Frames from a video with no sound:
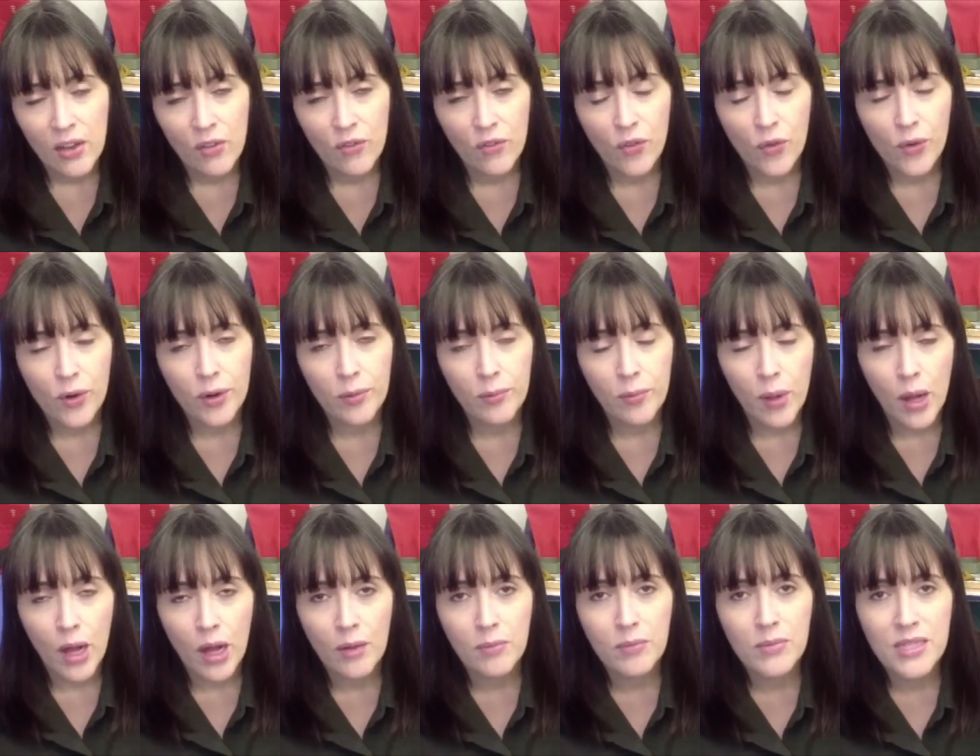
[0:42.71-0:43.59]
for
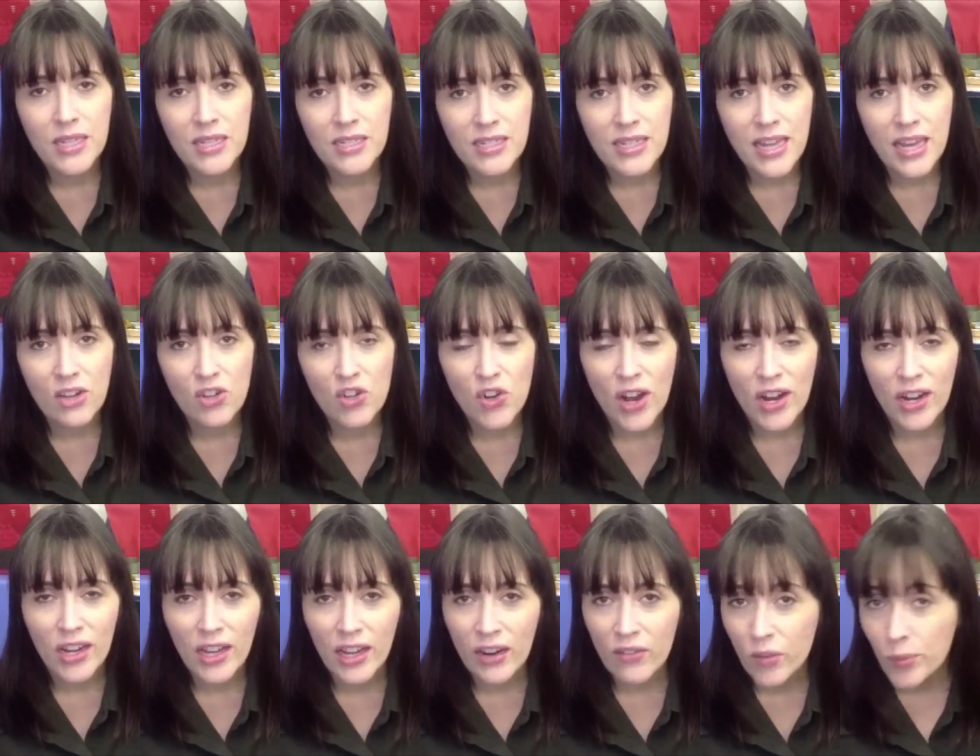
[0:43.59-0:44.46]
moms as they try
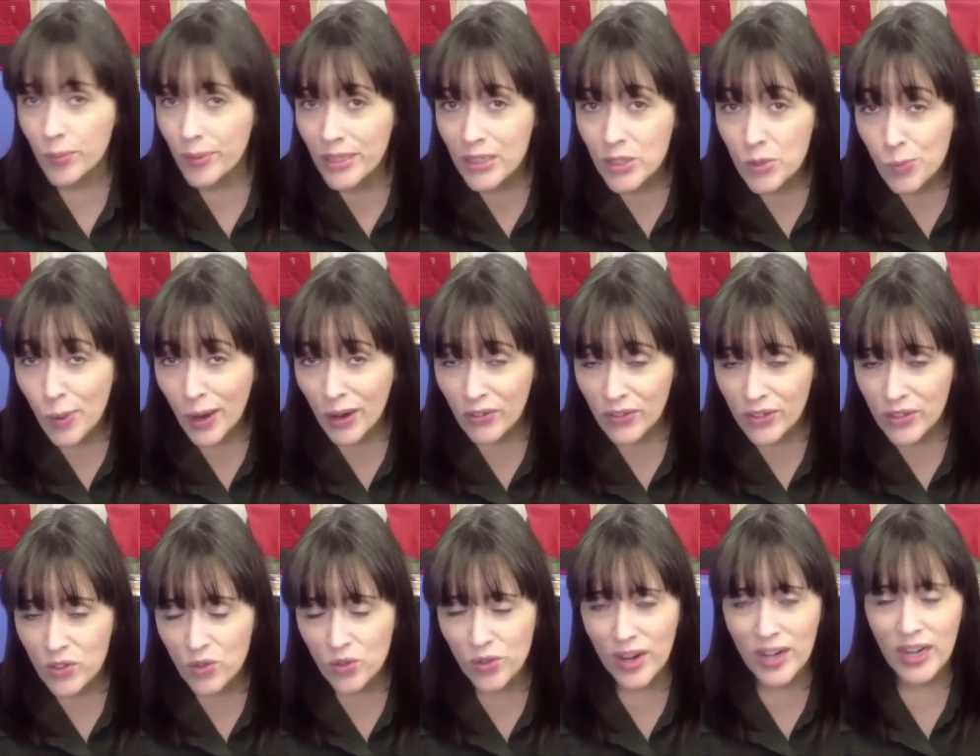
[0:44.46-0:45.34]
to get everybody's
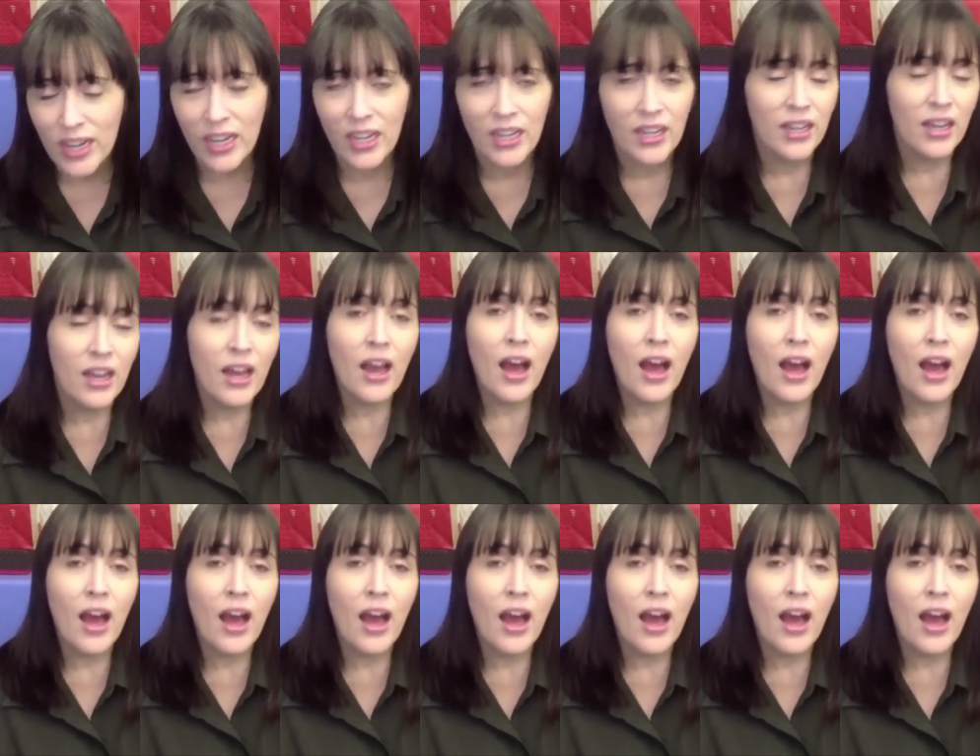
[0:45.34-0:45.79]
breakfast ready.